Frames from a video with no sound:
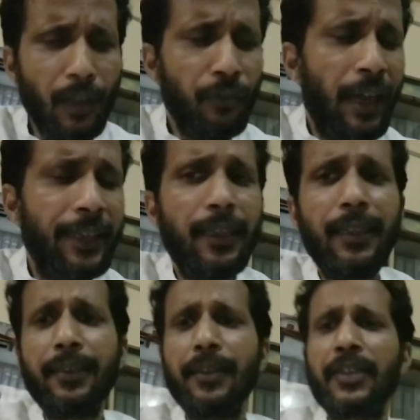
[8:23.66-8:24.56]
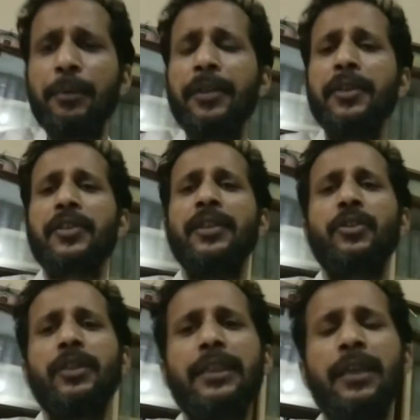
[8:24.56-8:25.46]
finally the 17th
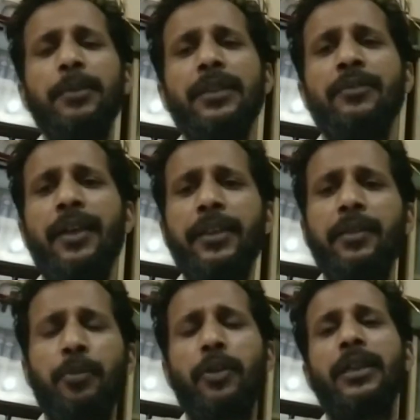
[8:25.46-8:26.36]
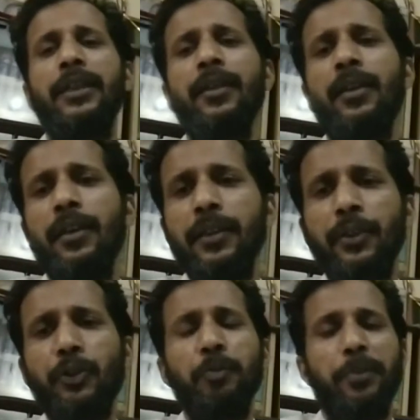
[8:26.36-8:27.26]
century can be divided broadly
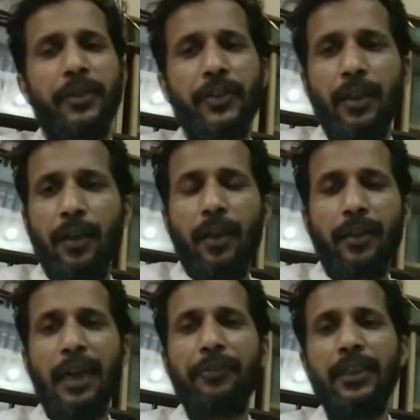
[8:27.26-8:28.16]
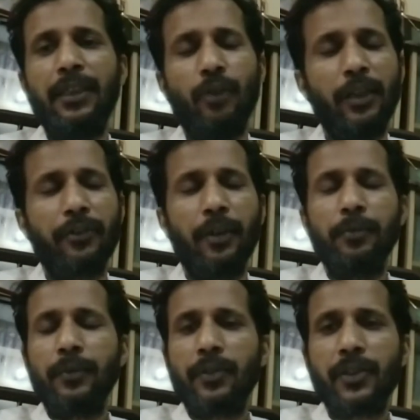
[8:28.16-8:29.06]
in two parts, roughly one
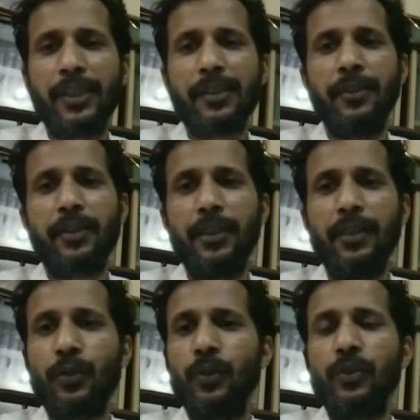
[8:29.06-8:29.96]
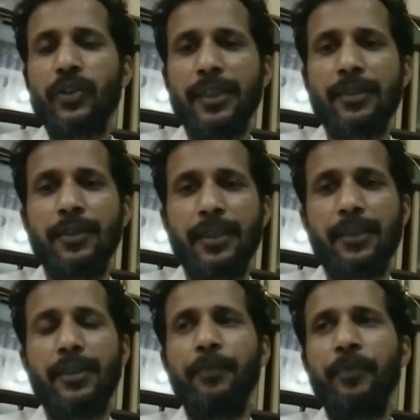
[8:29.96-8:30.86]
from 1603 to
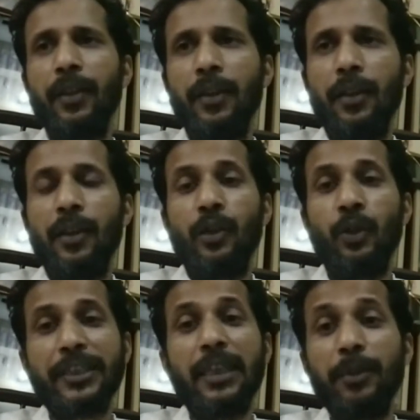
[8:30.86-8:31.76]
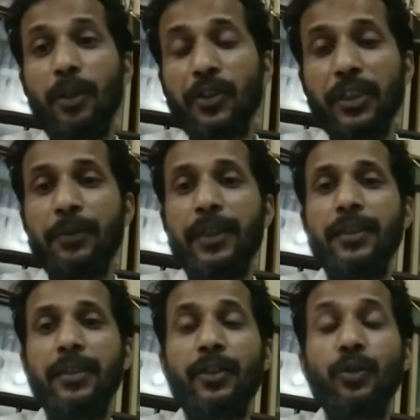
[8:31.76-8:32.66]
1660, which can be also
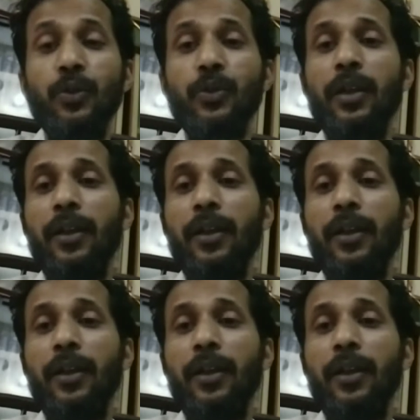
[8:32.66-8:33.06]
divided in two